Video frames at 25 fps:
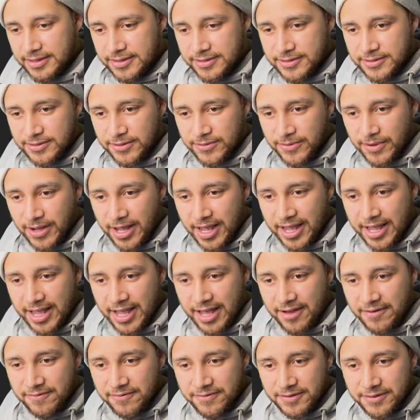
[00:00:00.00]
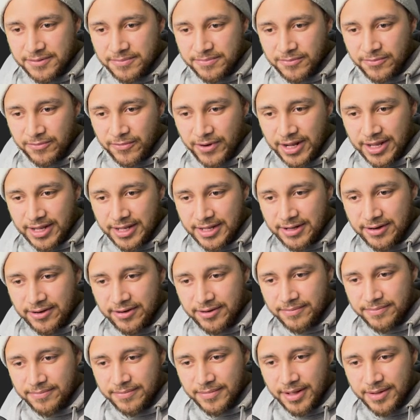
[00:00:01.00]
So I have them right
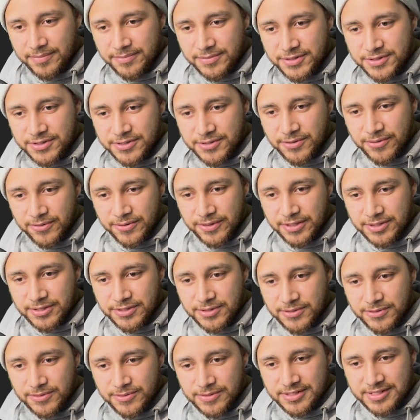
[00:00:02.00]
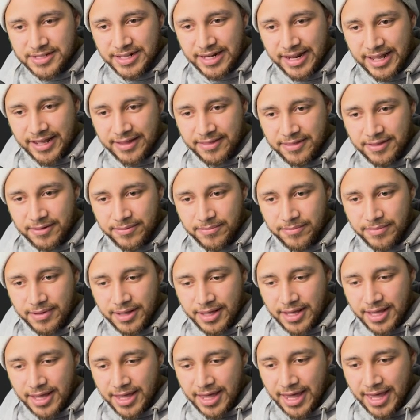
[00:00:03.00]
here. I'm just going to select them
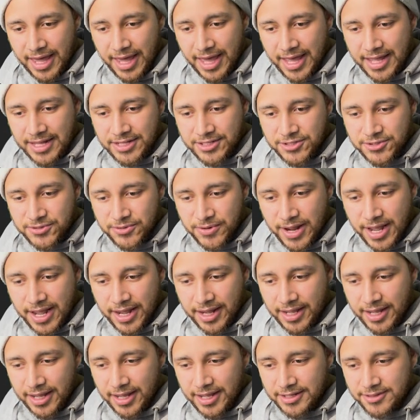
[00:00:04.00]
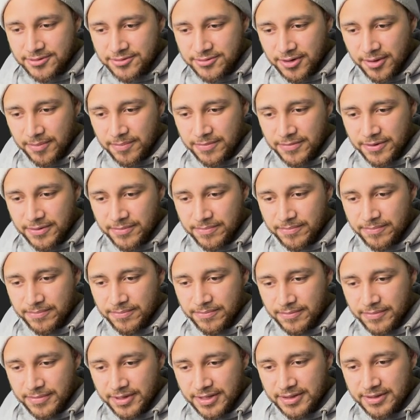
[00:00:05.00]
and drag and drop them
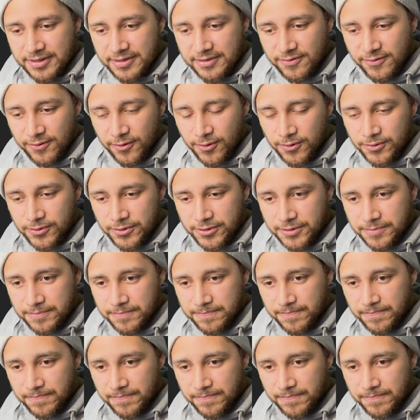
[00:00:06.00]
in this folder.